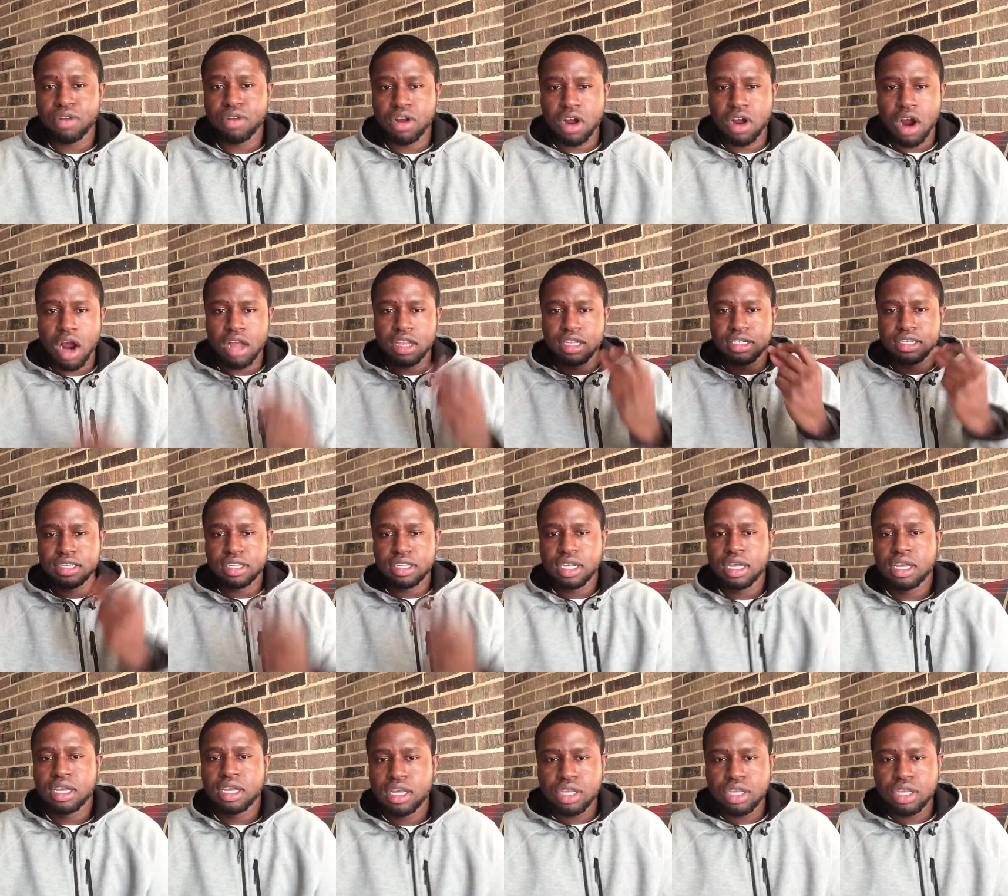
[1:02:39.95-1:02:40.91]
regardless.
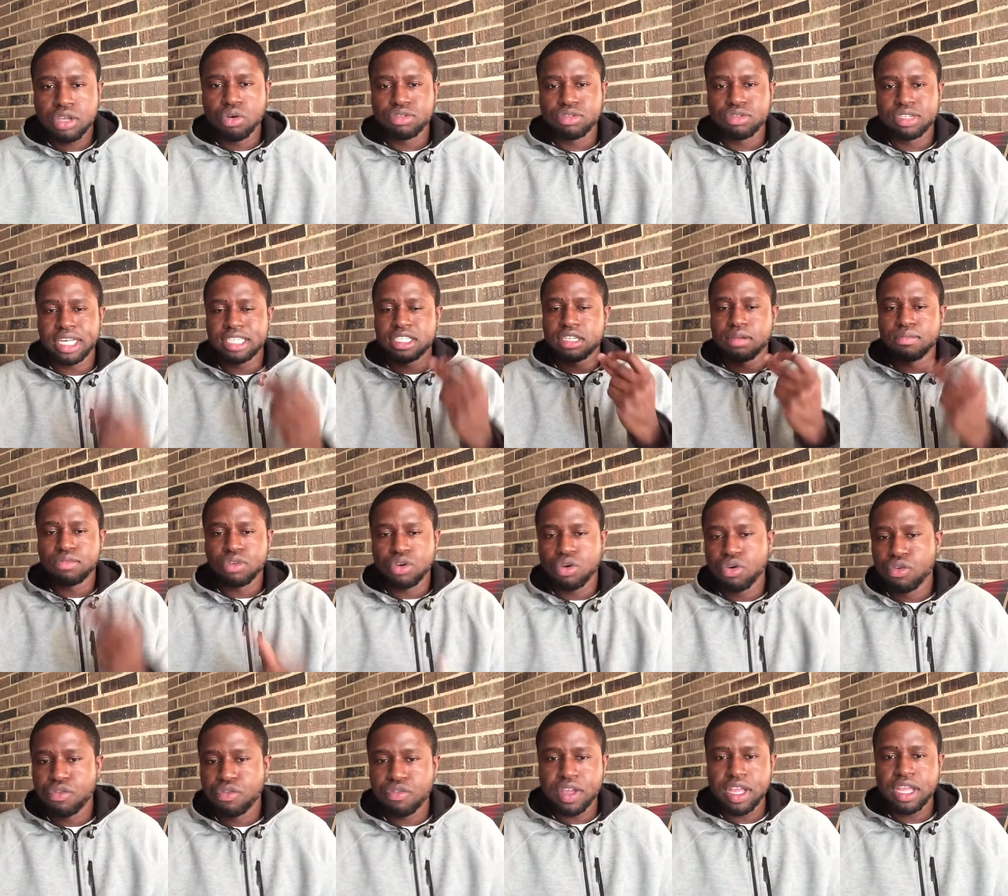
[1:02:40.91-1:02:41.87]
You're going to say something
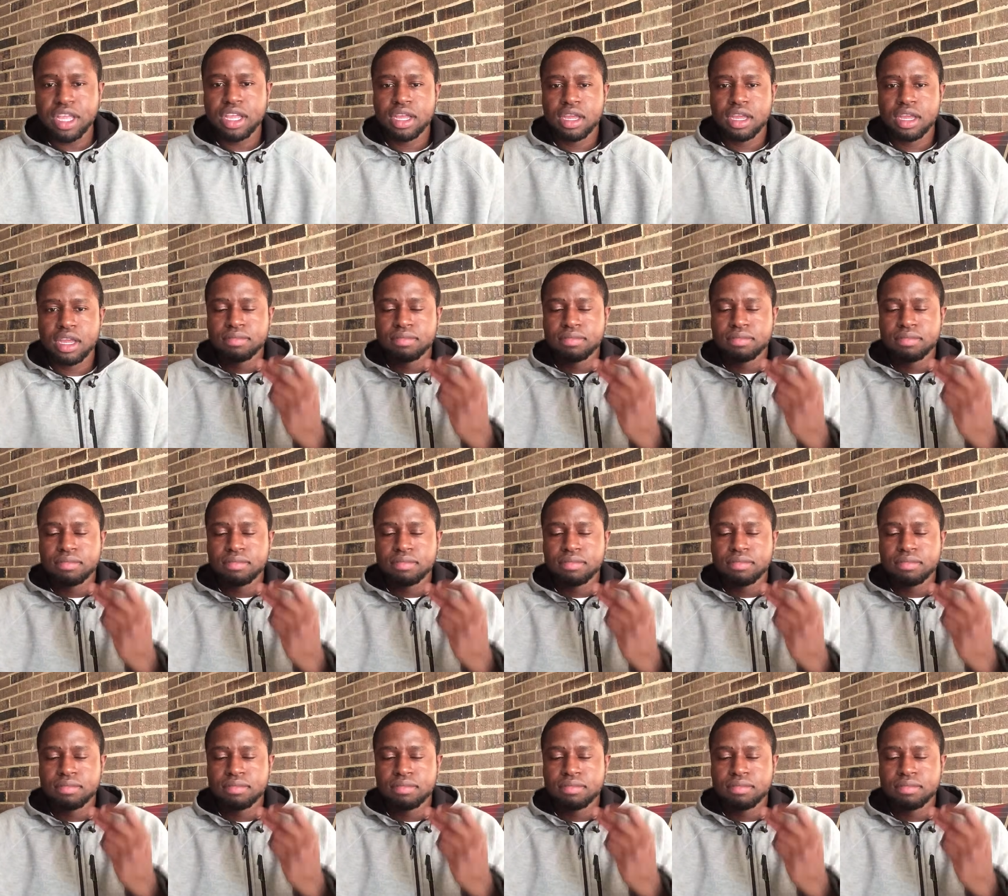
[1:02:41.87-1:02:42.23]
goofy.